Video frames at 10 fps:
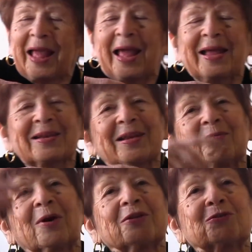And
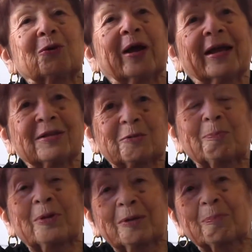what do 8
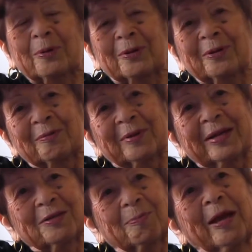
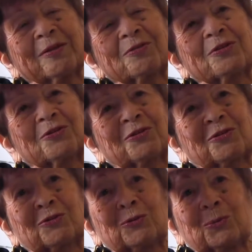passengers
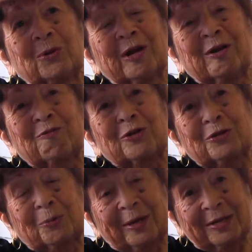do for
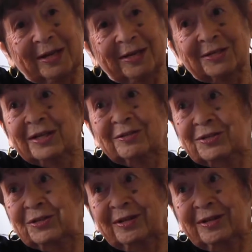28 days?